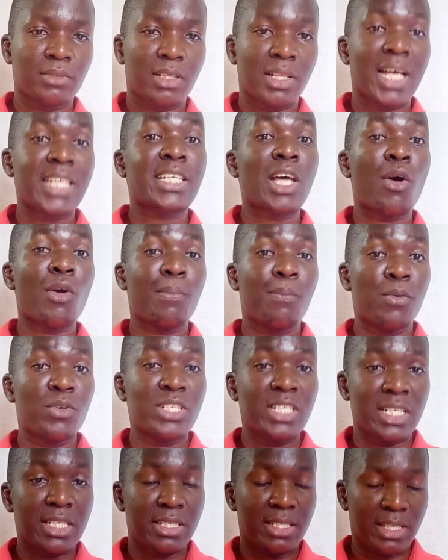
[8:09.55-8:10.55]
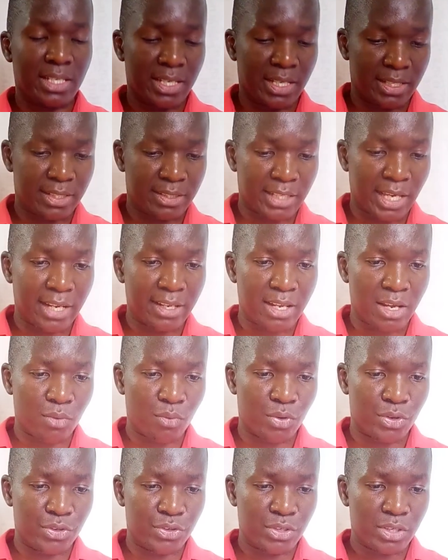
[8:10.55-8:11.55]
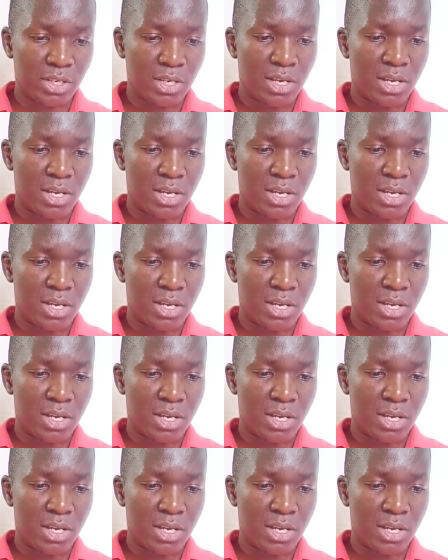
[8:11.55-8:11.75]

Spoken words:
That's how we put it in sign language.